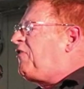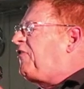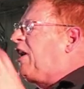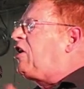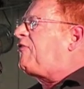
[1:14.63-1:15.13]

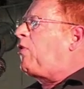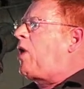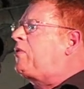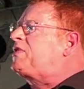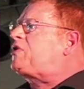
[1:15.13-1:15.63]
Fear for
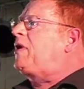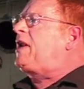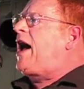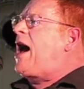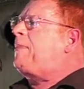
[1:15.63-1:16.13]
what was going
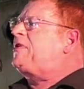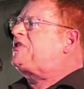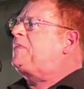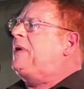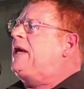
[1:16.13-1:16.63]
to happen
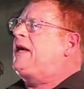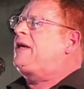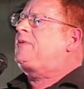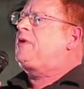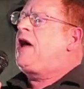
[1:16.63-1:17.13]
to me,
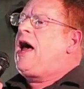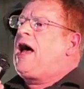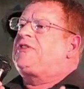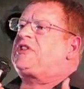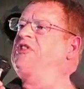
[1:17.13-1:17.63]

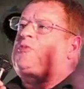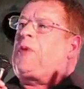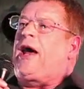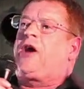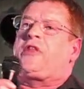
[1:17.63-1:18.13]
and
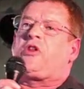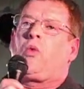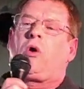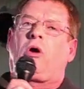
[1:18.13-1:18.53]
despair that the